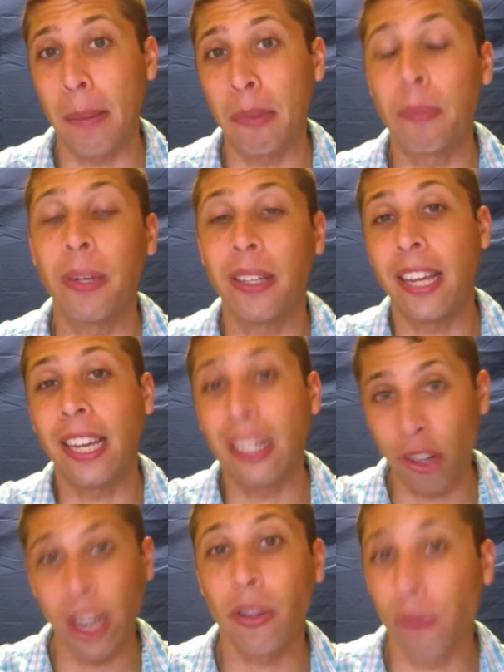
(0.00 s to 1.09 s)
but they can
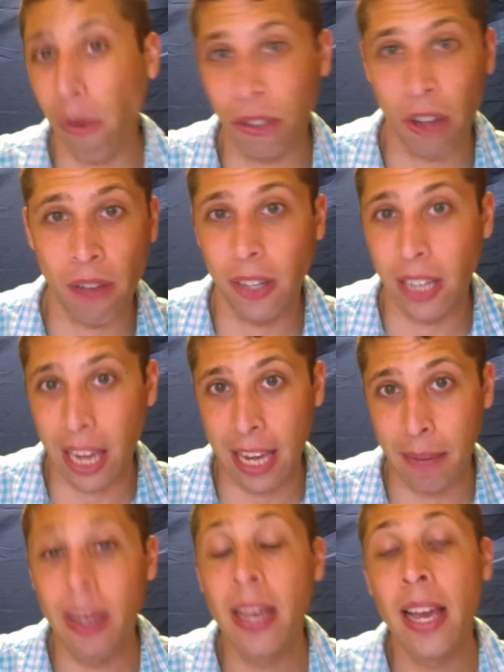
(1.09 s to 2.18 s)
try to throw us off our game.